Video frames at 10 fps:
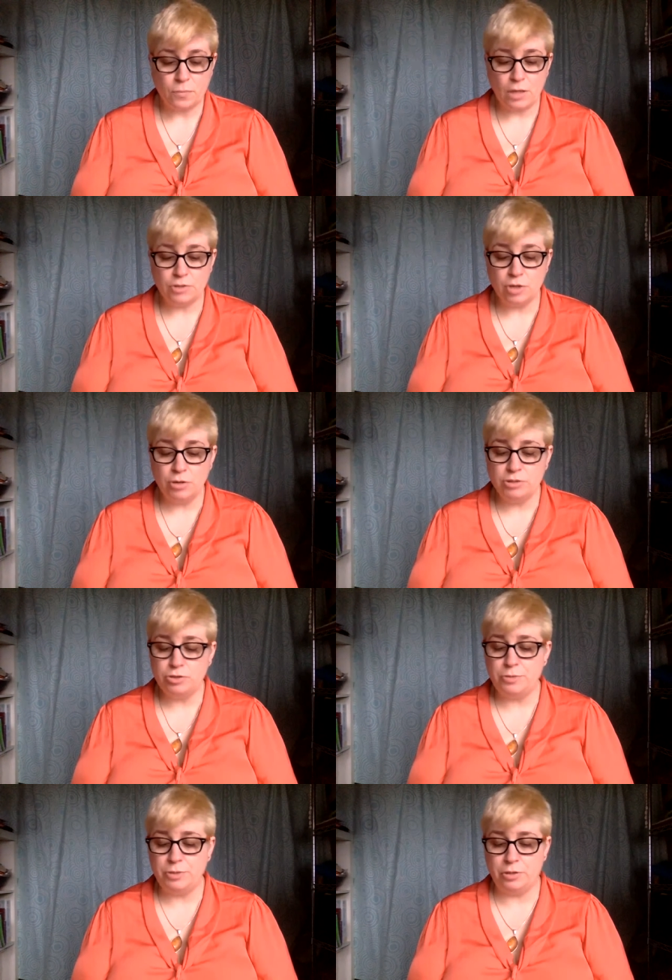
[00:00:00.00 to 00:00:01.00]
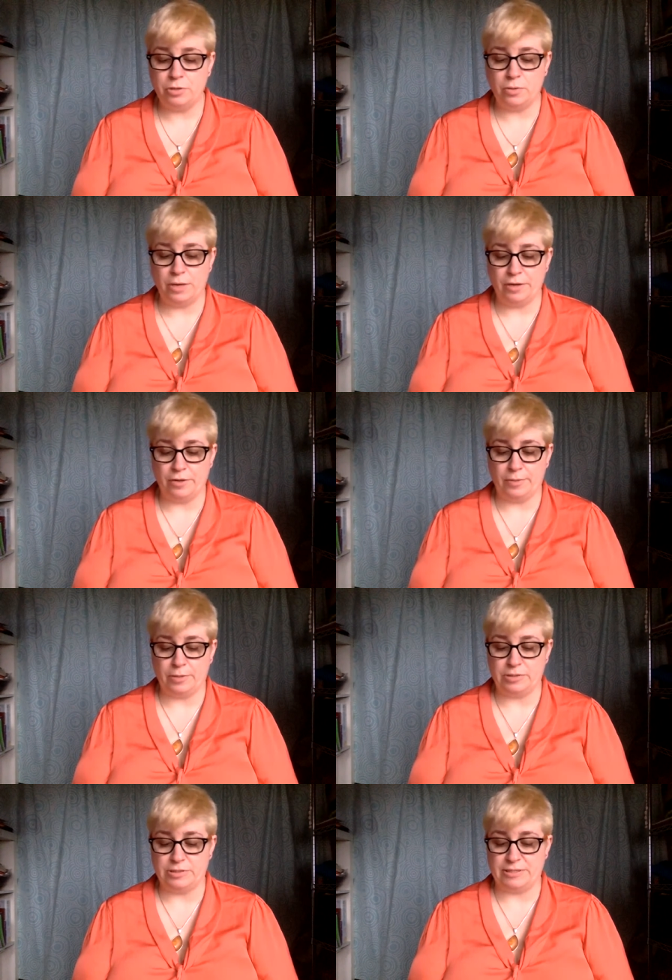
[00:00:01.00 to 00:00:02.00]
Don't assume you know another
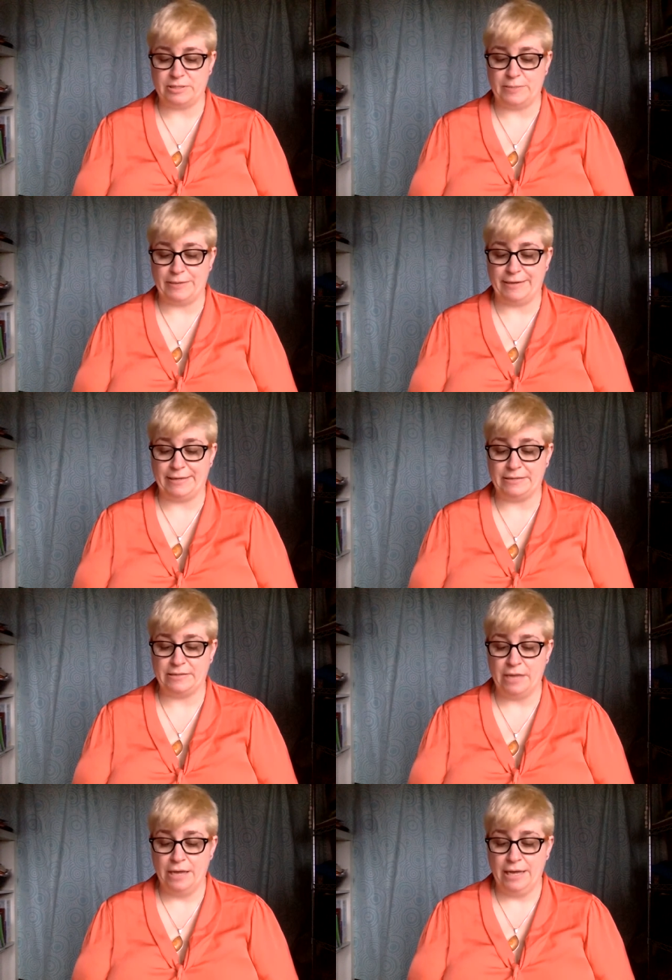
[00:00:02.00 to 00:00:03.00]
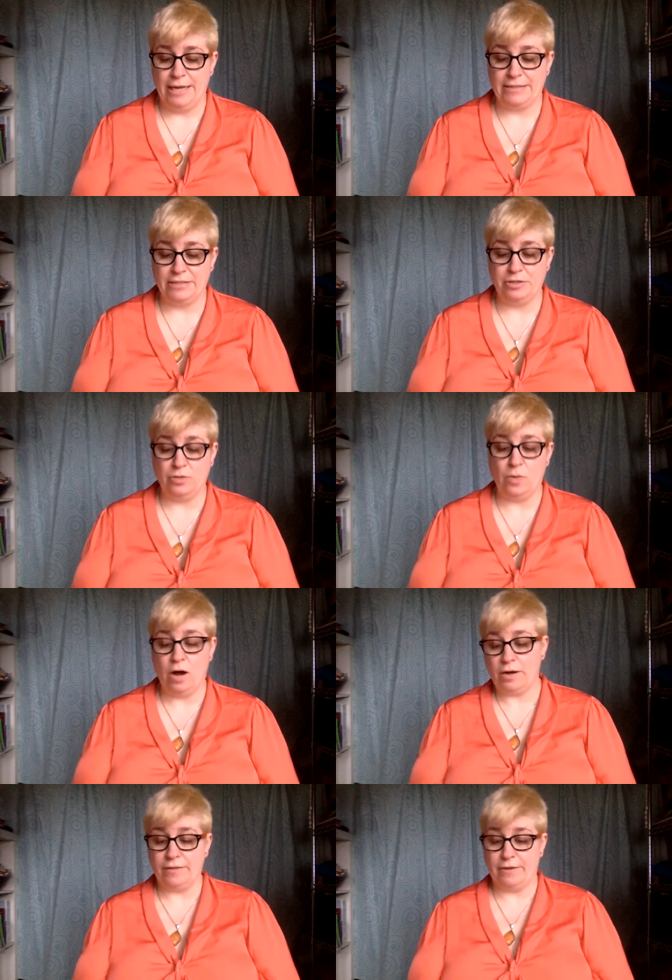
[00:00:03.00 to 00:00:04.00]
person's experience until you
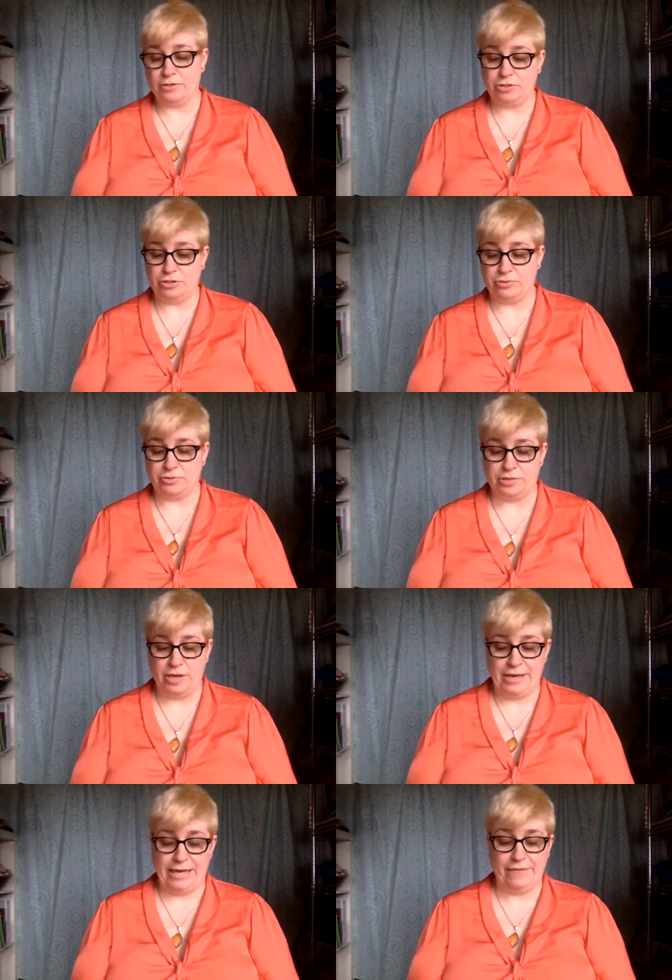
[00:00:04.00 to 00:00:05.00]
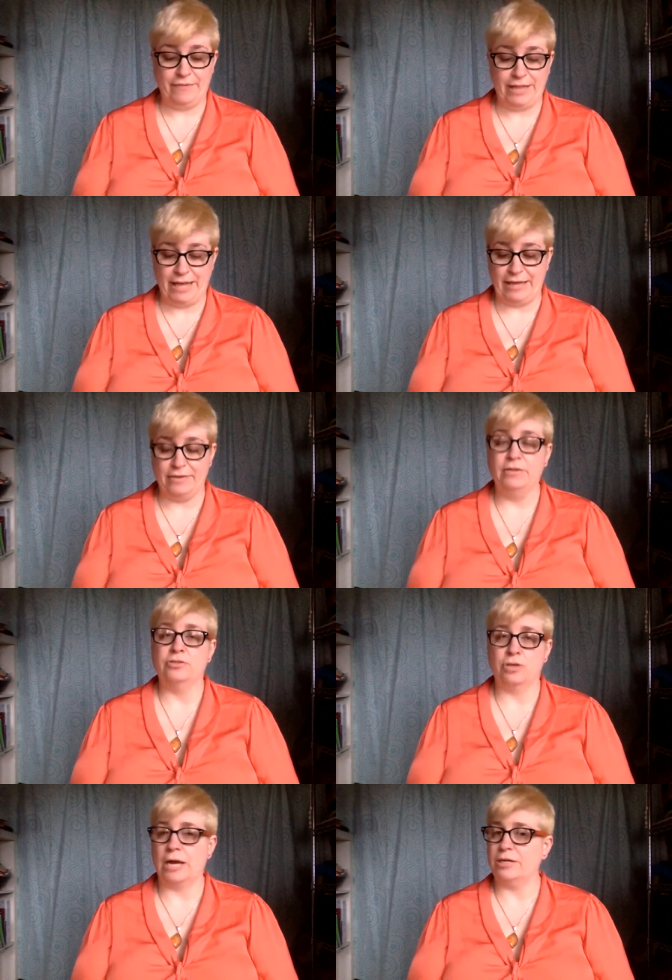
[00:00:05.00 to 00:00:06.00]
walk in their shoes. Even then,
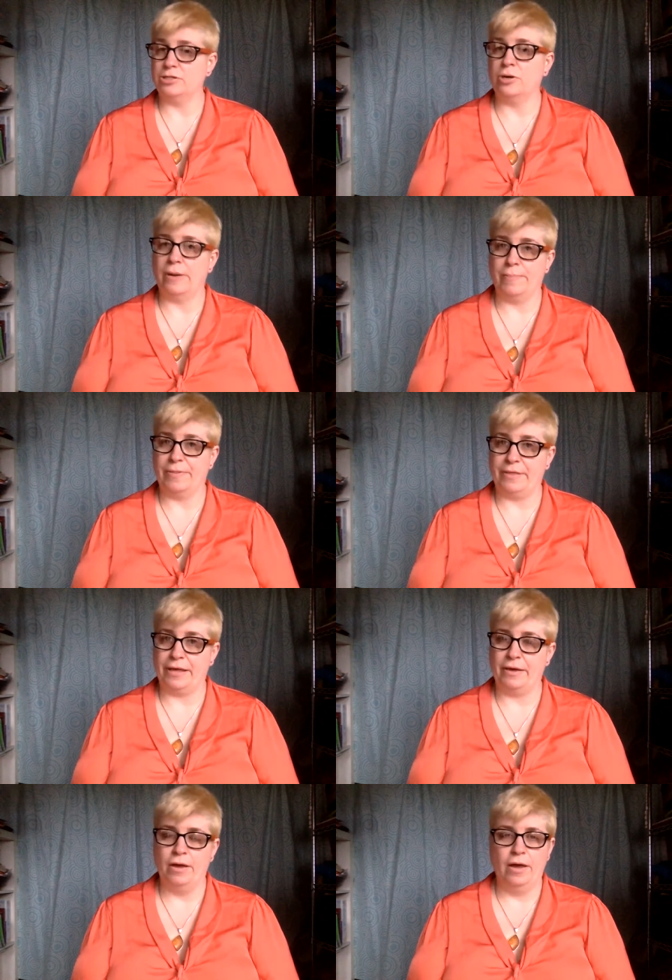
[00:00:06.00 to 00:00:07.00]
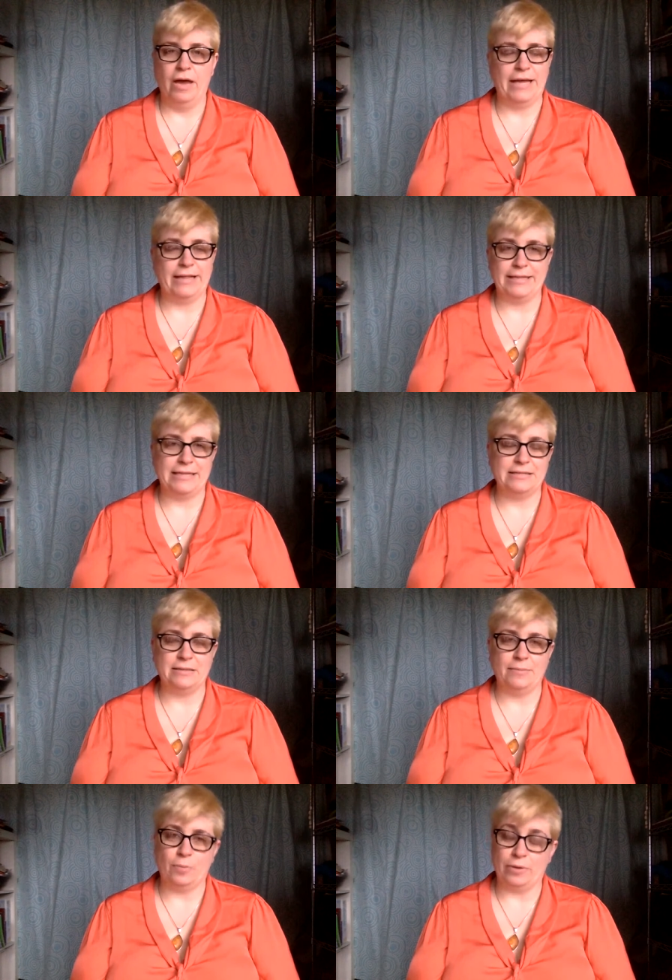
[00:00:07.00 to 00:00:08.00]
try to show empathy. I think that's an
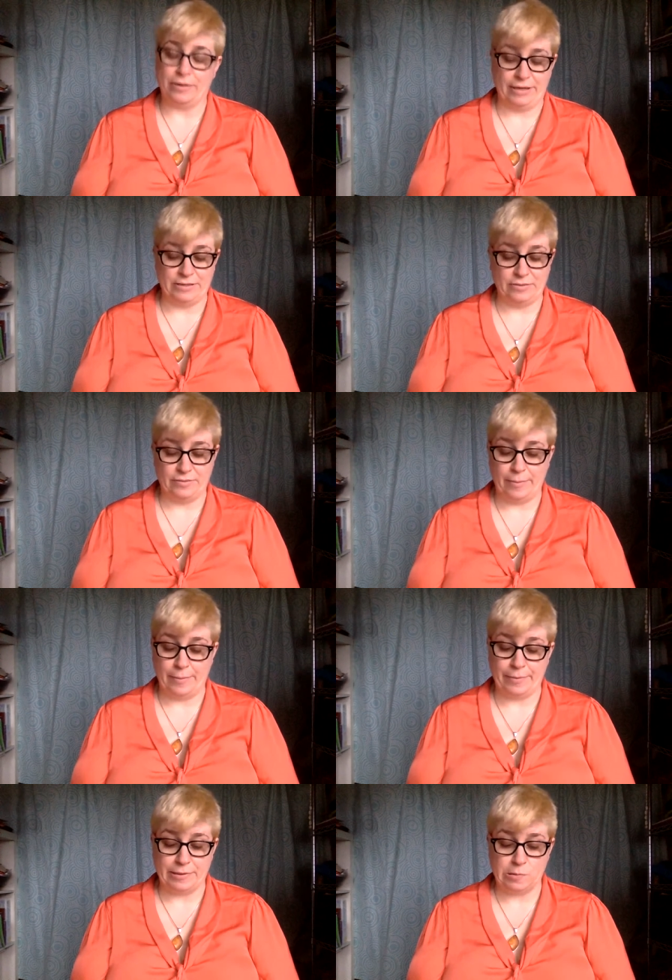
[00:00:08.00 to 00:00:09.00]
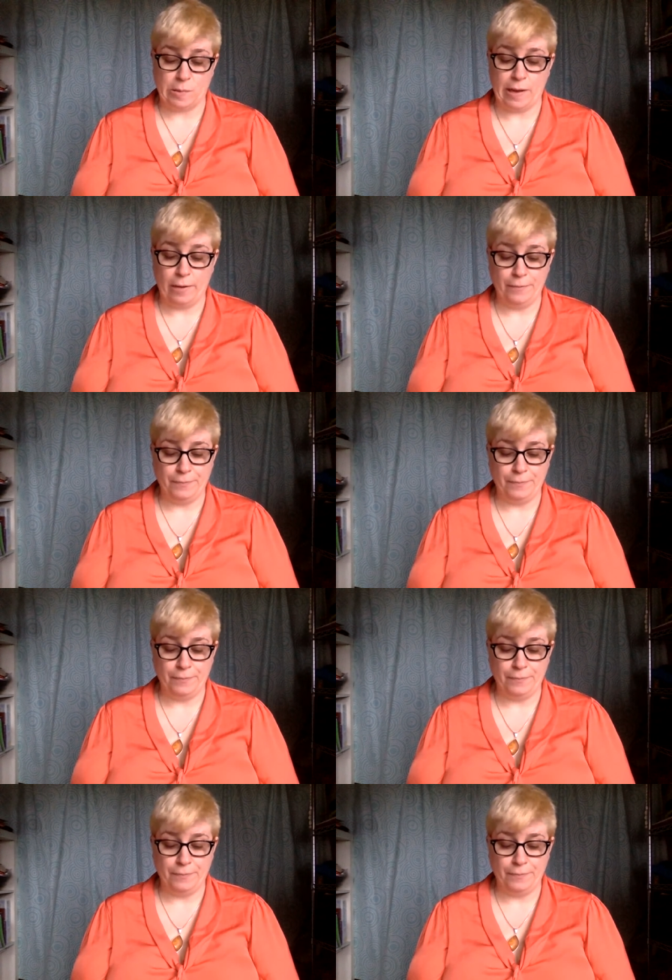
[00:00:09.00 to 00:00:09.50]
important thing to remember as well.